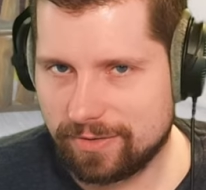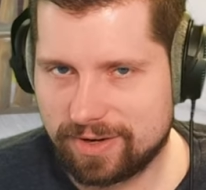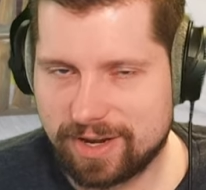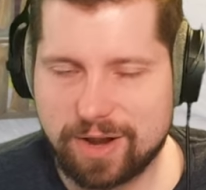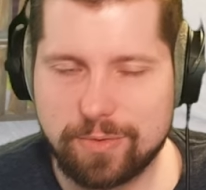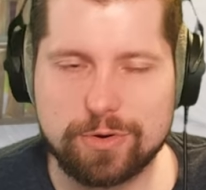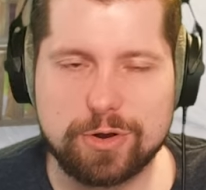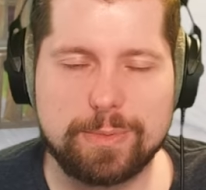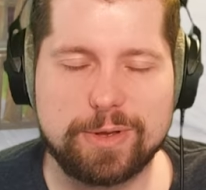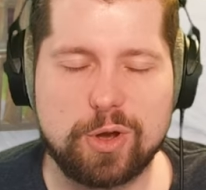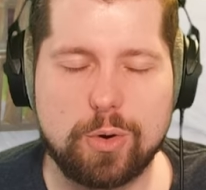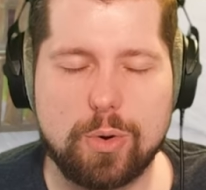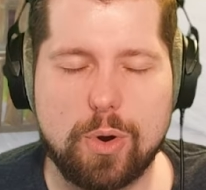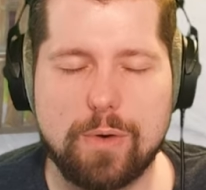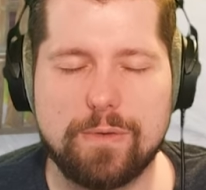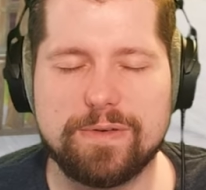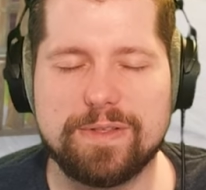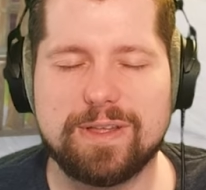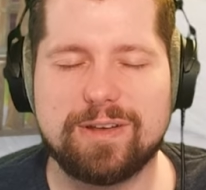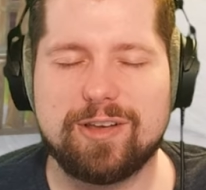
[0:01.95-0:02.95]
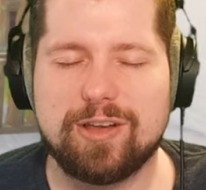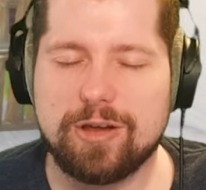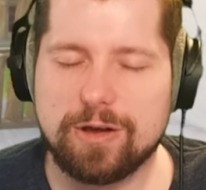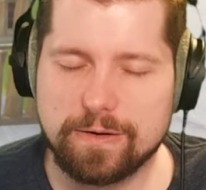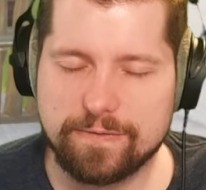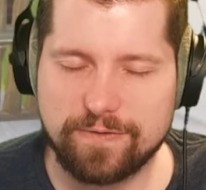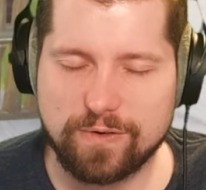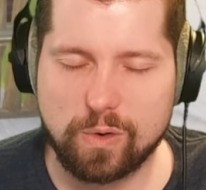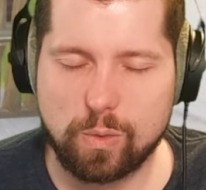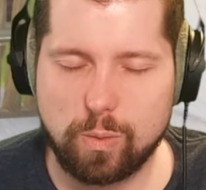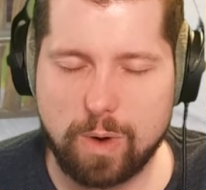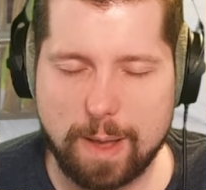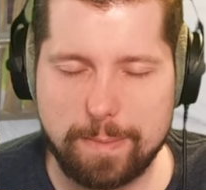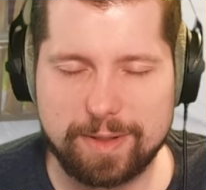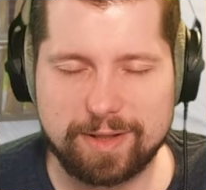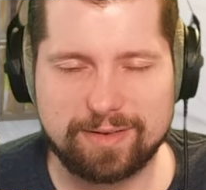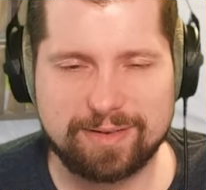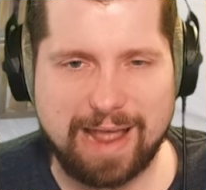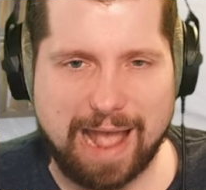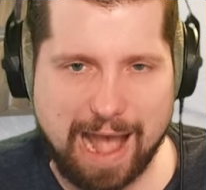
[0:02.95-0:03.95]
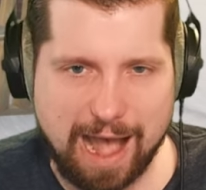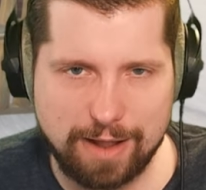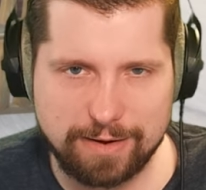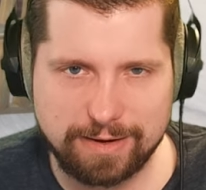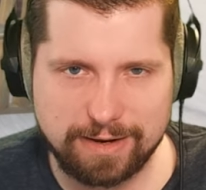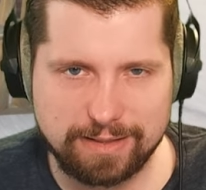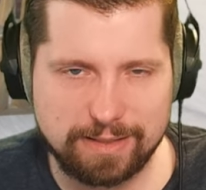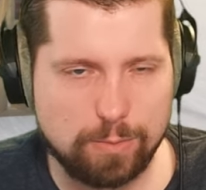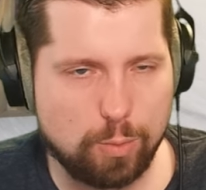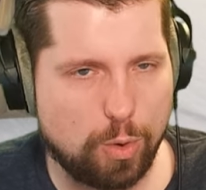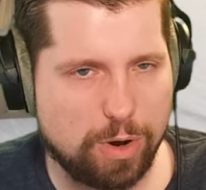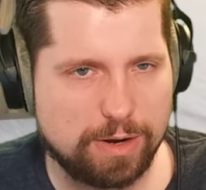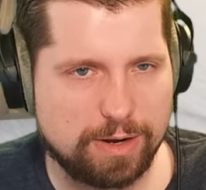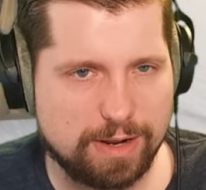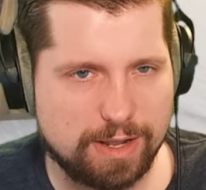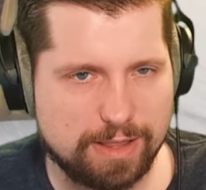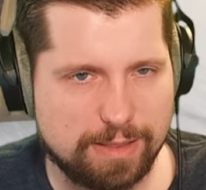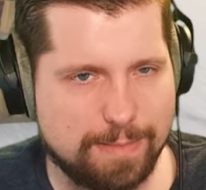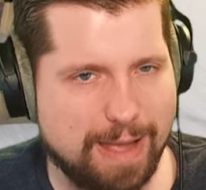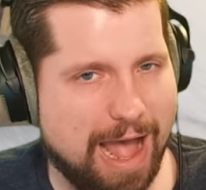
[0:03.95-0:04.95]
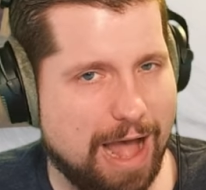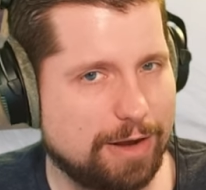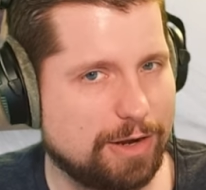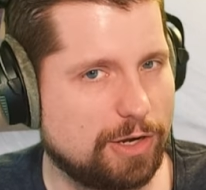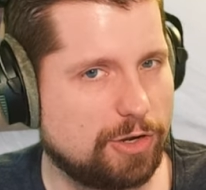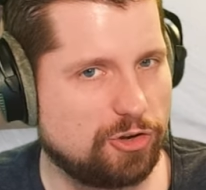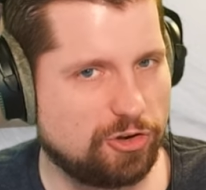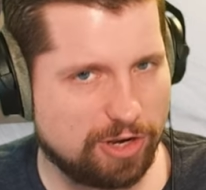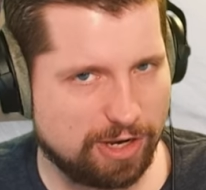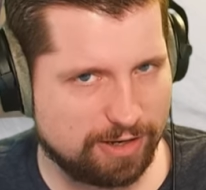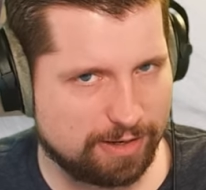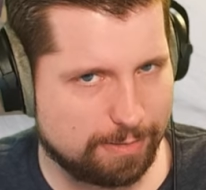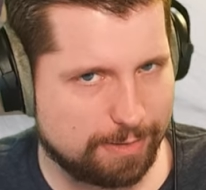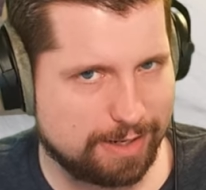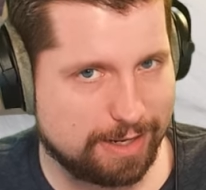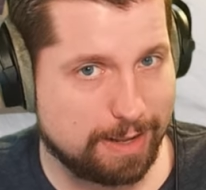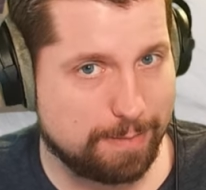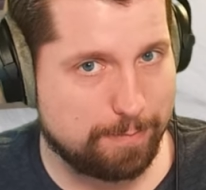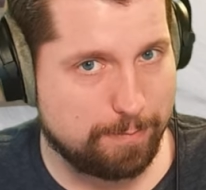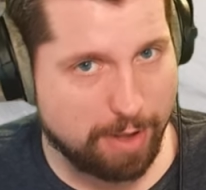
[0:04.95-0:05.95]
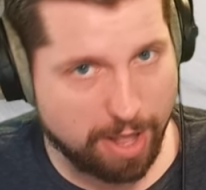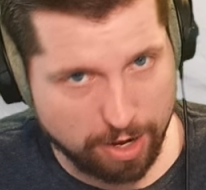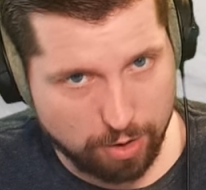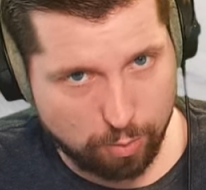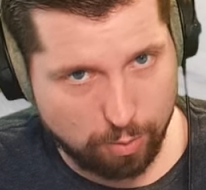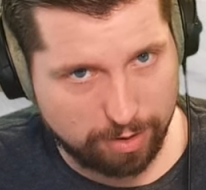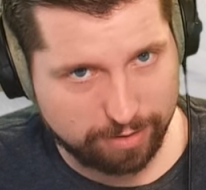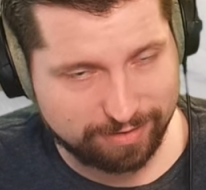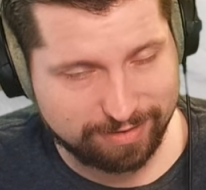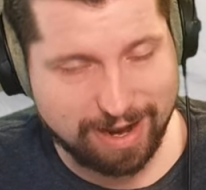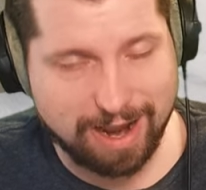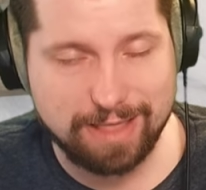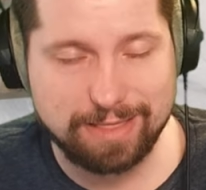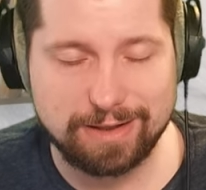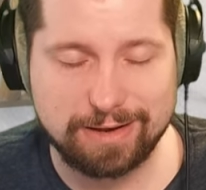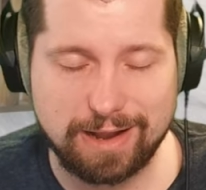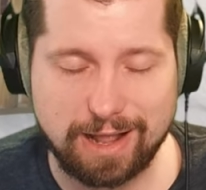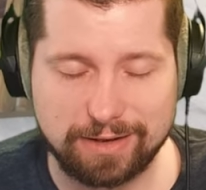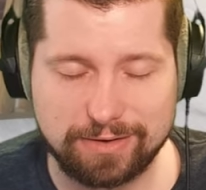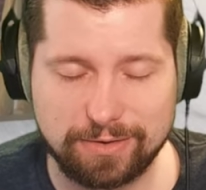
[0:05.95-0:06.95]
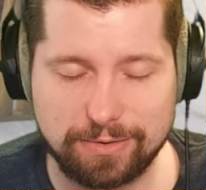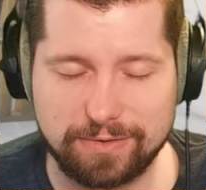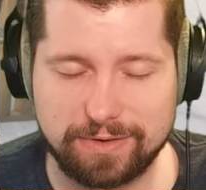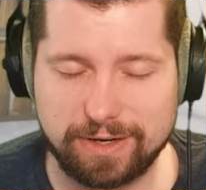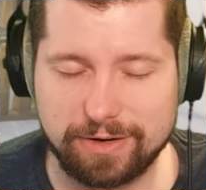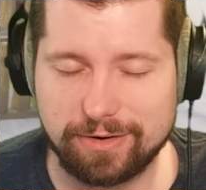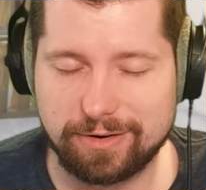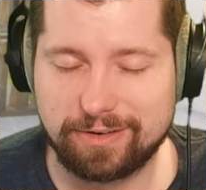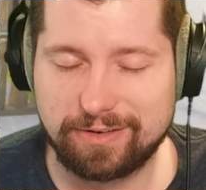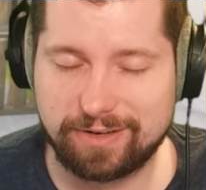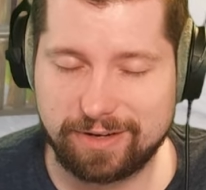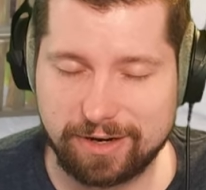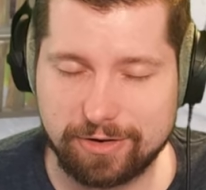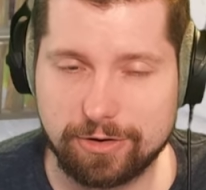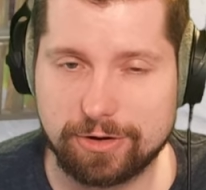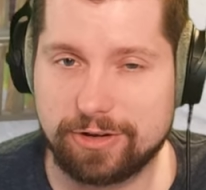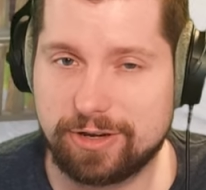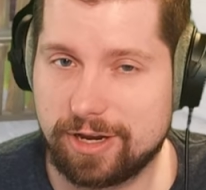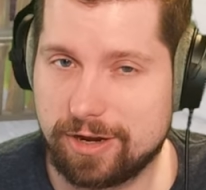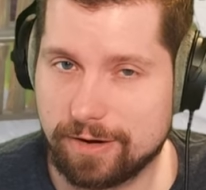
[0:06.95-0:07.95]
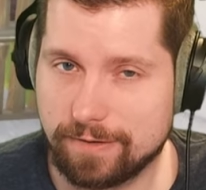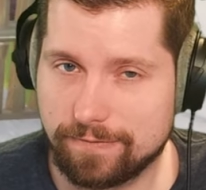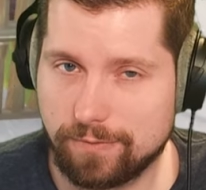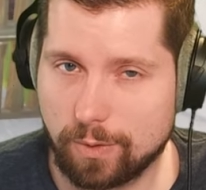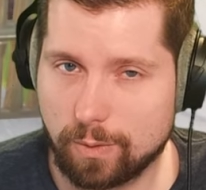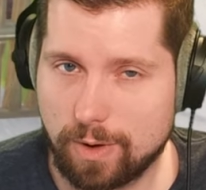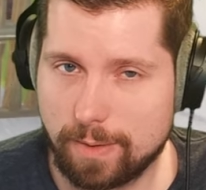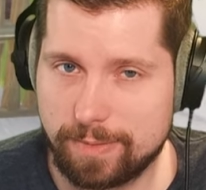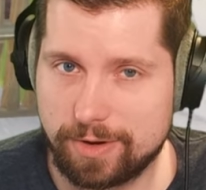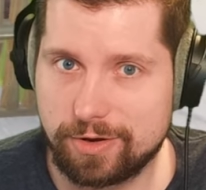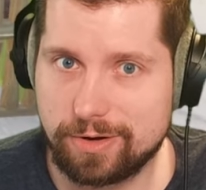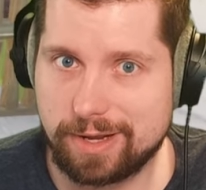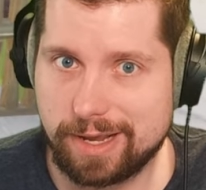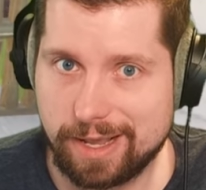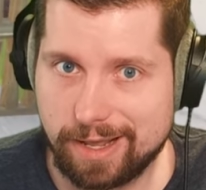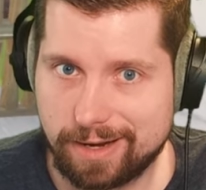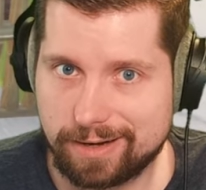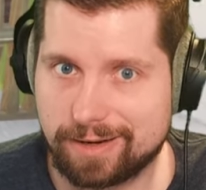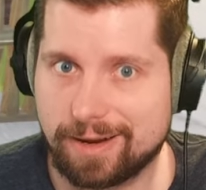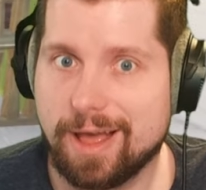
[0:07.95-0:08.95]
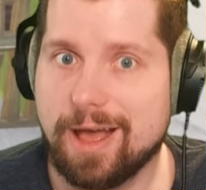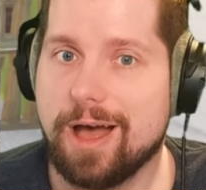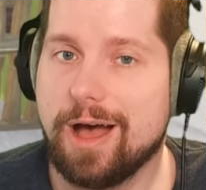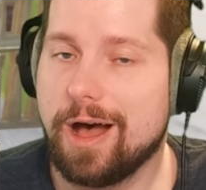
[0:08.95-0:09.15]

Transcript: Today we're going to be going over the tier 4 weapons, how to get them, where to get them, how to cheese them to get better ones, and the not so secret tier 4 weapon you get